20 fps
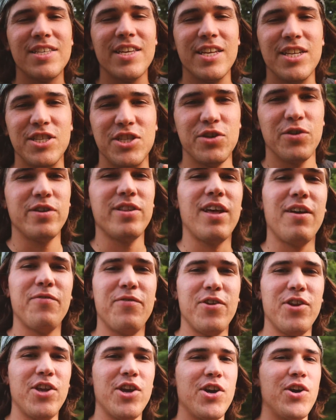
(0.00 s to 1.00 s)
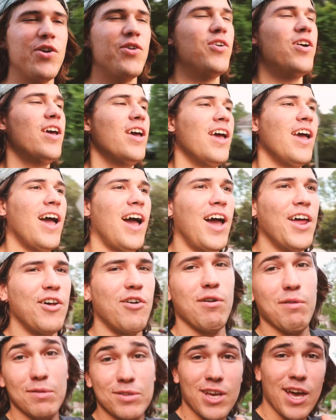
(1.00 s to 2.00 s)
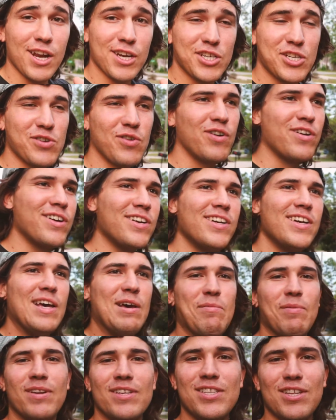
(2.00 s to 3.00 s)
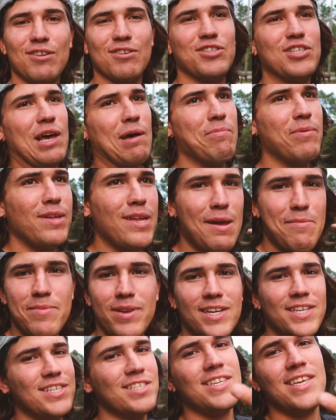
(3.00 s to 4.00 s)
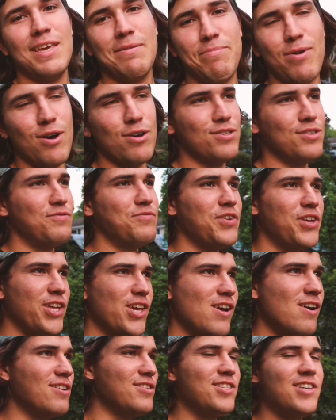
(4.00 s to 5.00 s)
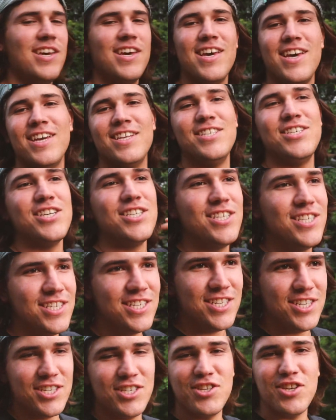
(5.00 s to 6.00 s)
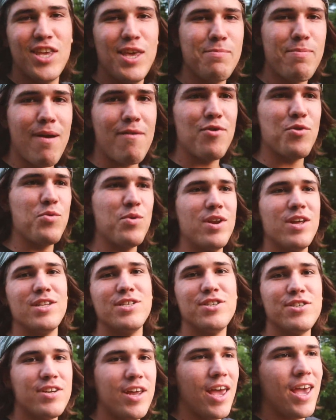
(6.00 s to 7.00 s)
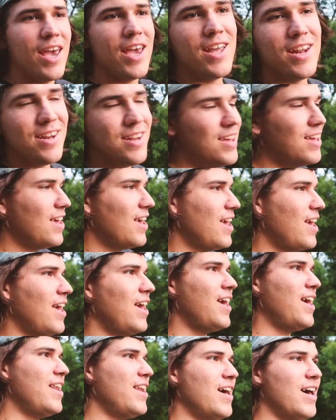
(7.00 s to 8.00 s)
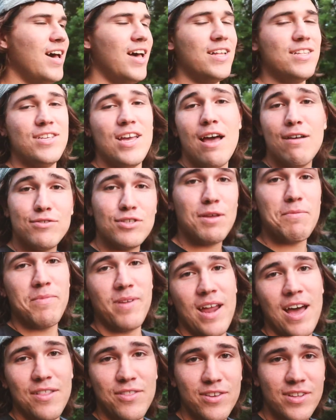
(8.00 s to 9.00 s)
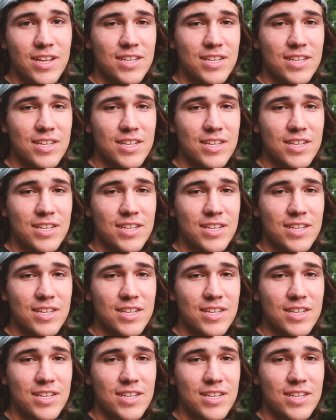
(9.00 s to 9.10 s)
Enjoyed that video. I know it was kind of short, but it's a little something. I'm gonna just keep posting videos just to keep everyone entertained, and to have something out there